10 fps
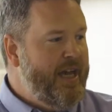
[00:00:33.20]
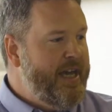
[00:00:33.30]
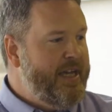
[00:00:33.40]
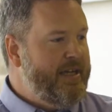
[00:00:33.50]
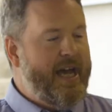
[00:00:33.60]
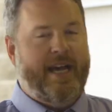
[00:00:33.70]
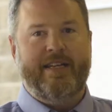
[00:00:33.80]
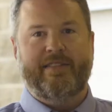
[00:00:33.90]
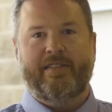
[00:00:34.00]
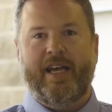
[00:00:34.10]
And
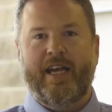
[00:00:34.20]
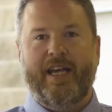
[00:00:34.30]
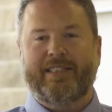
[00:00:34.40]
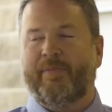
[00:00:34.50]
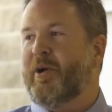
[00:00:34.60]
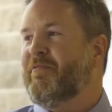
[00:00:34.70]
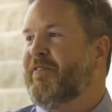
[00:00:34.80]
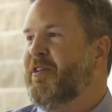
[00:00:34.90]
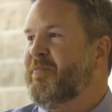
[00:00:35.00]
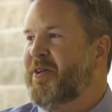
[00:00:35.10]
as everyone on the
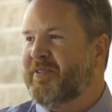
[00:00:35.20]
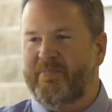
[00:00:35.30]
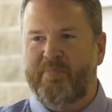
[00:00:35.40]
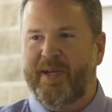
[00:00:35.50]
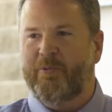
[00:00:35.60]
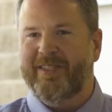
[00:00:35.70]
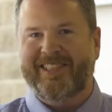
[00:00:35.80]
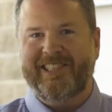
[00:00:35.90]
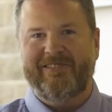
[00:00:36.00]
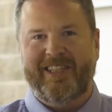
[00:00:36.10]
film knows, a big
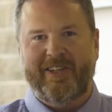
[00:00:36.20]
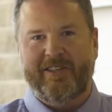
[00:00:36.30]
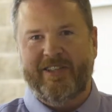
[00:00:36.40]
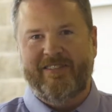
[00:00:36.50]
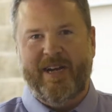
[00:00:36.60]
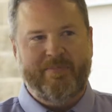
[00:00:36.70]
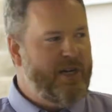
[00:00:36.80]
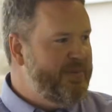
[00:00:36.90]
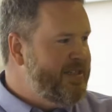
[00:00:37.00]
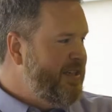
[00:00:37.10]
whiskey drinker, love my
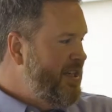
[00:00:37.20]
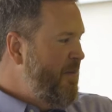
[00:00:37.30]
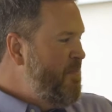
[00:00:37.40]
bourbons.